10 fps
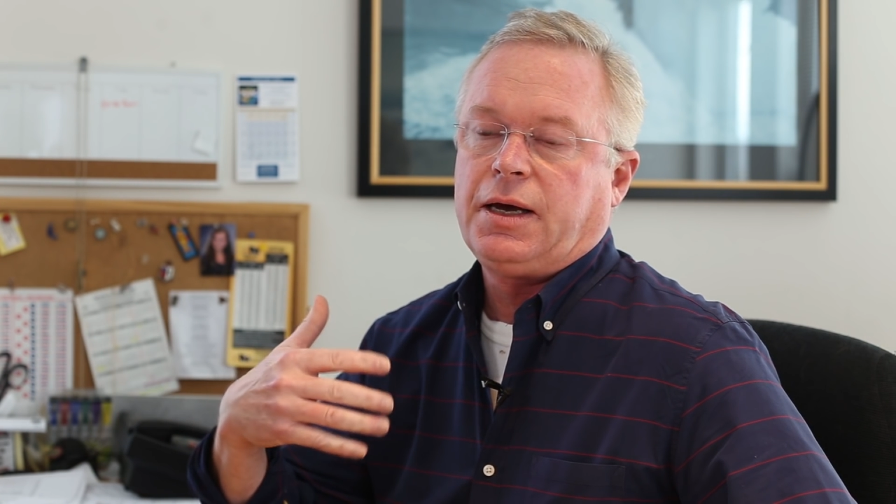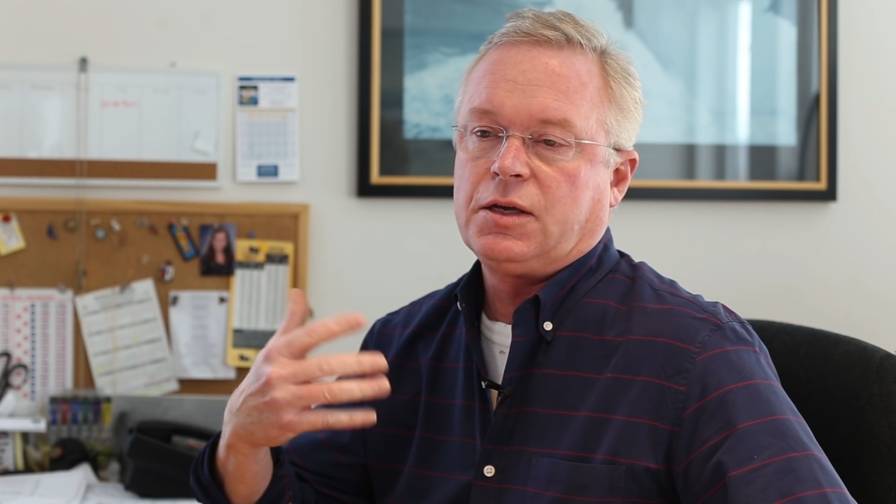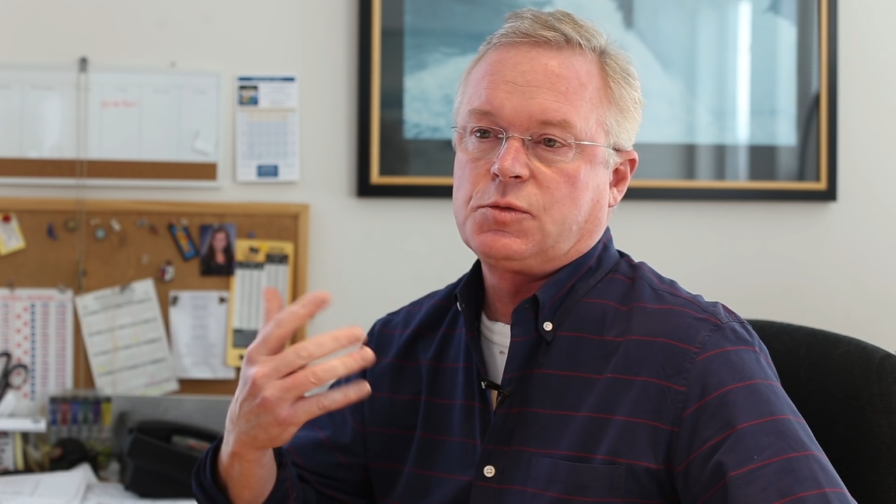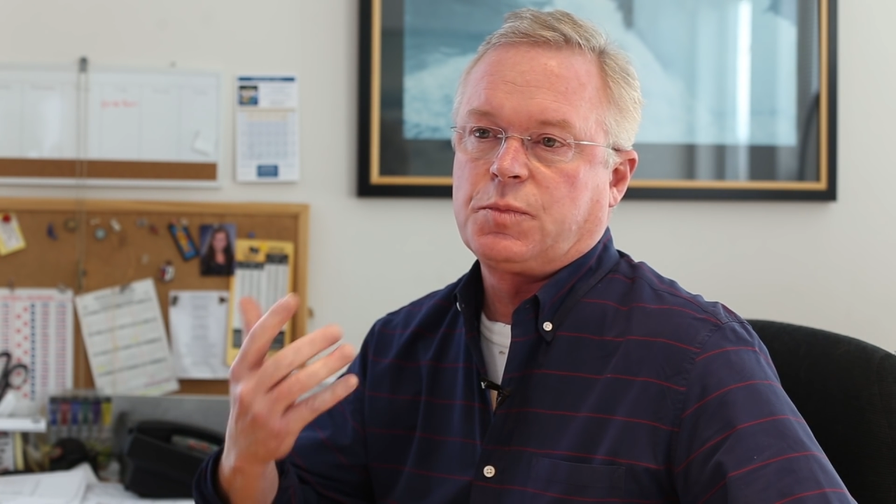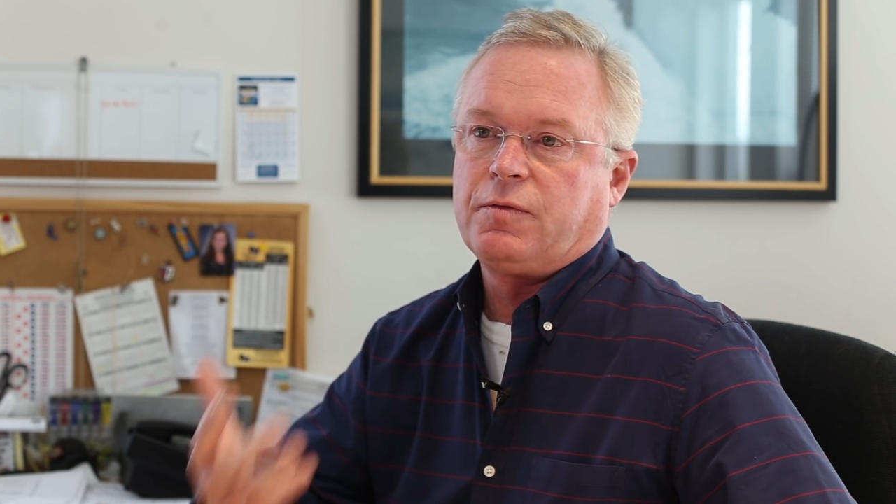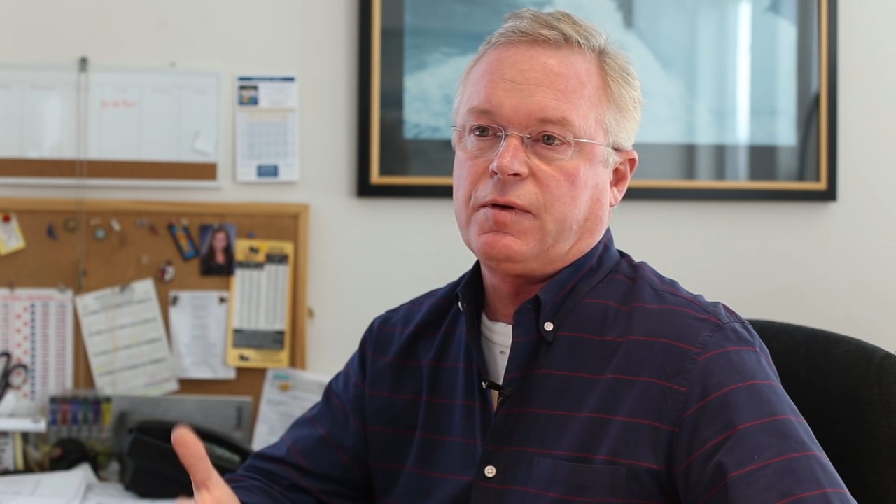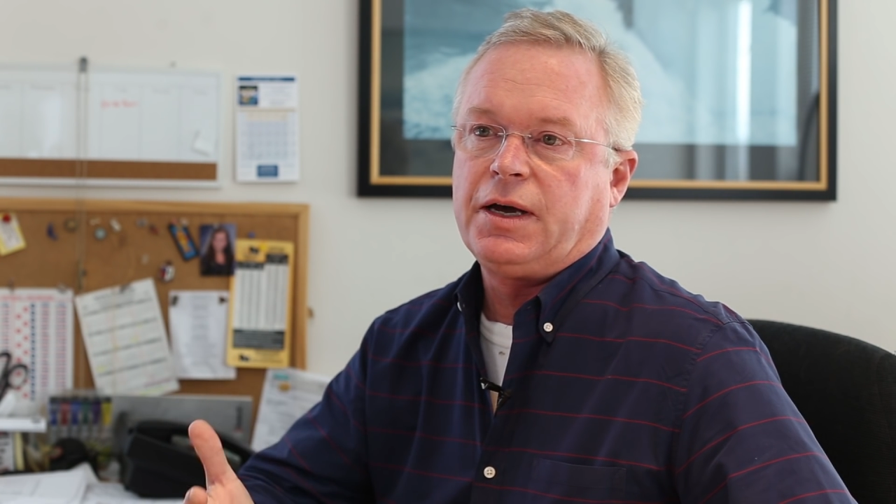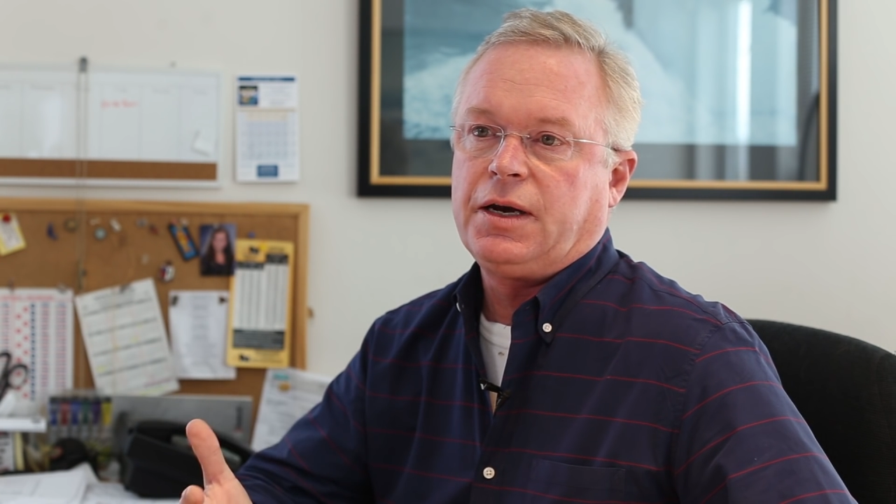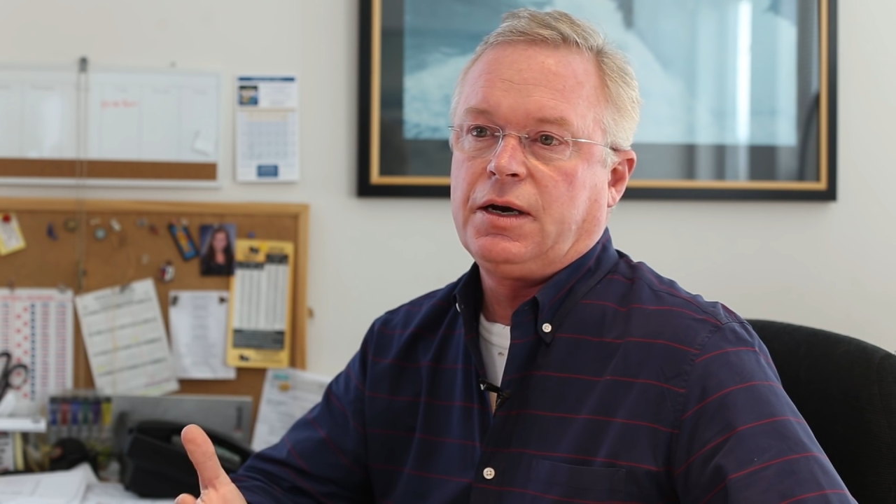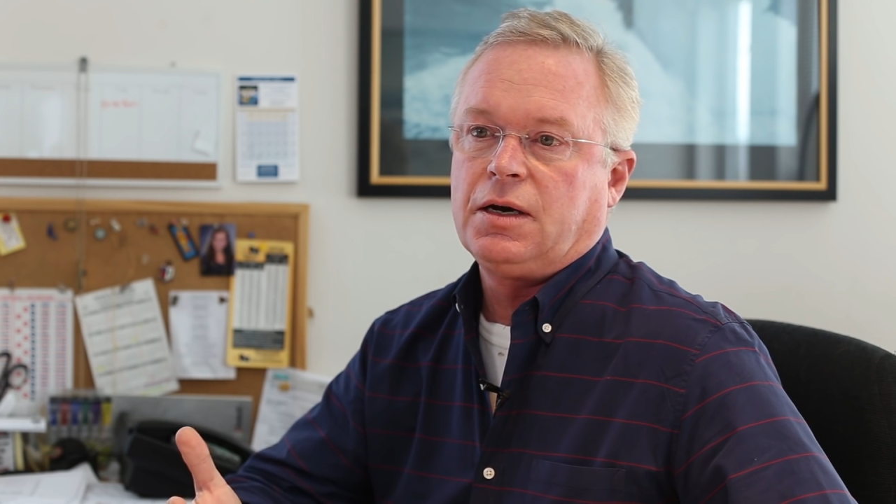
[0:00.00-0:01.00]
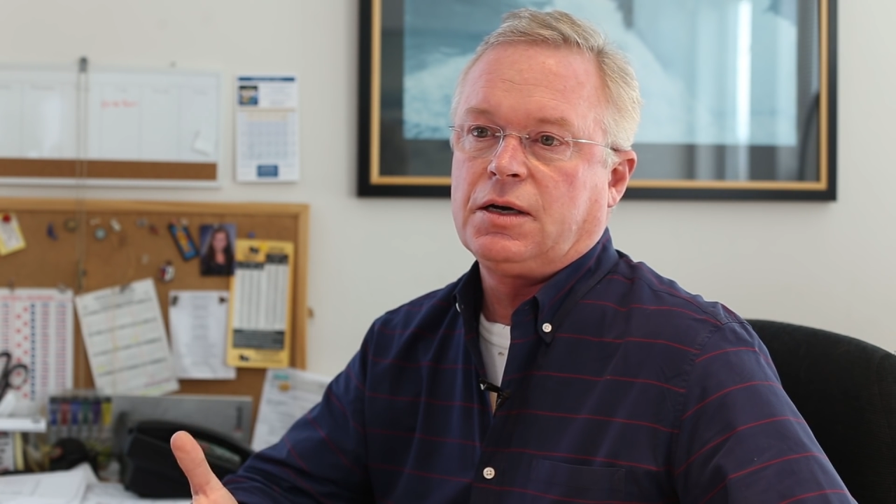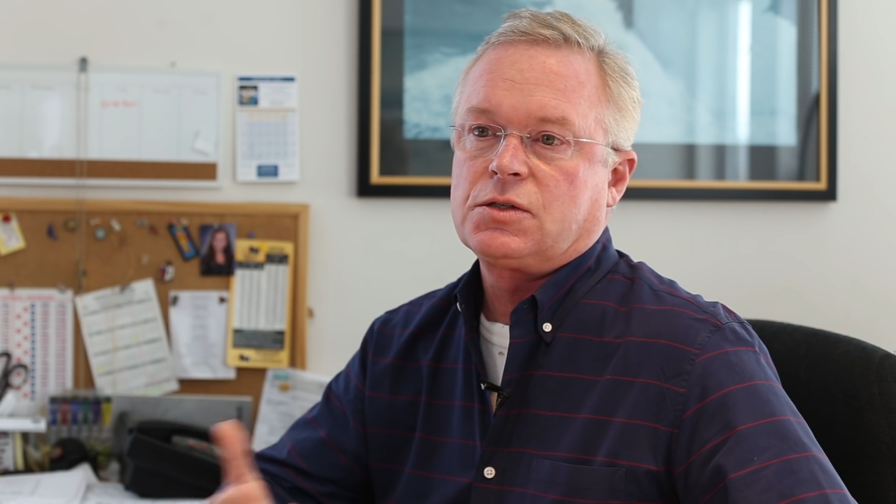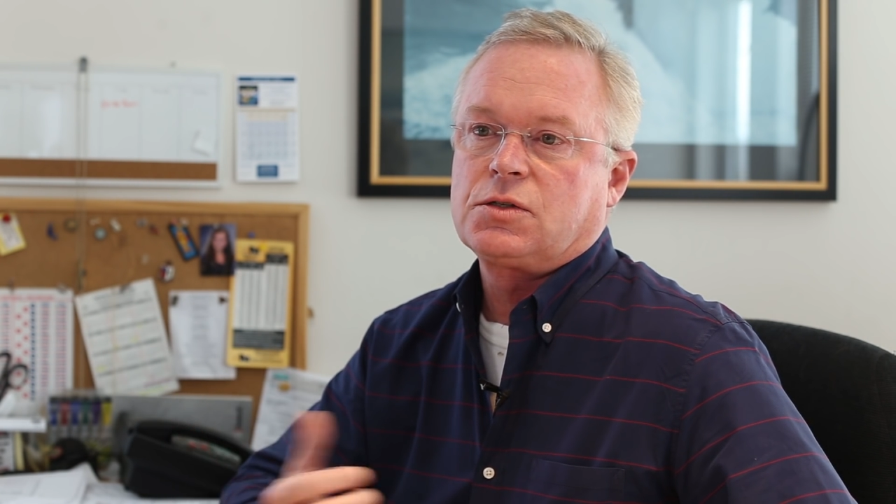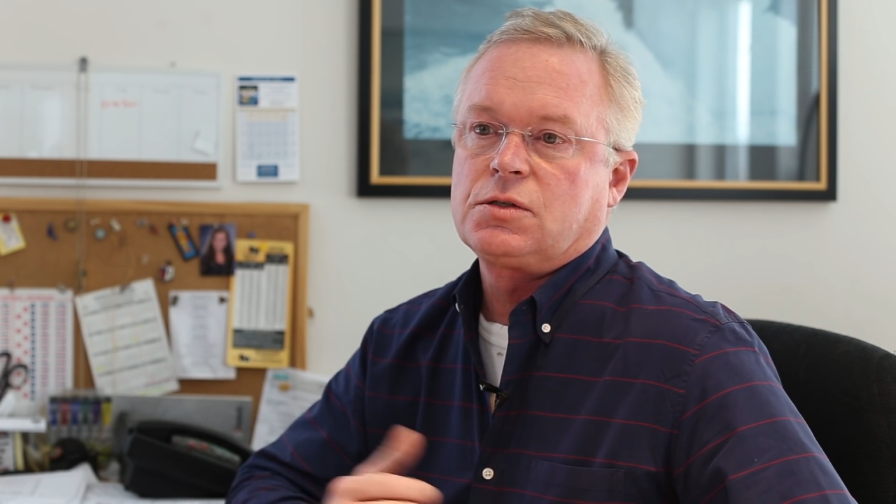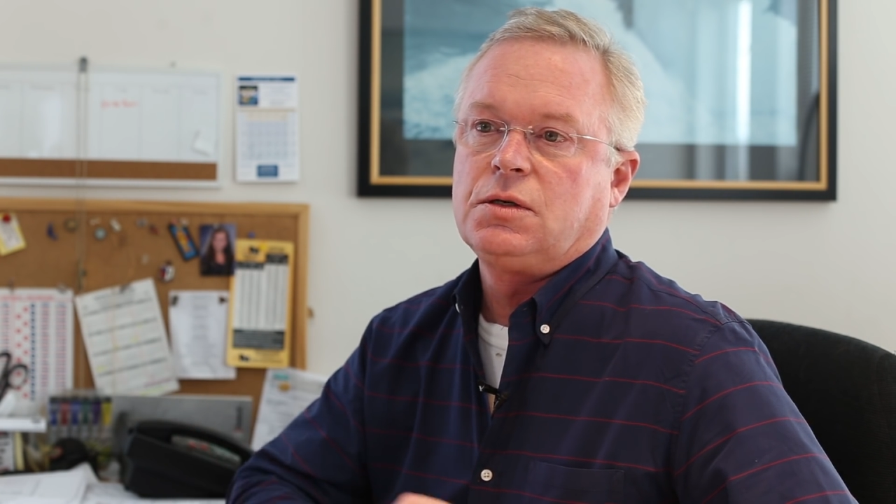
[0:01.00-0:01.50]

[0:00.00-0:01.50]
has provided us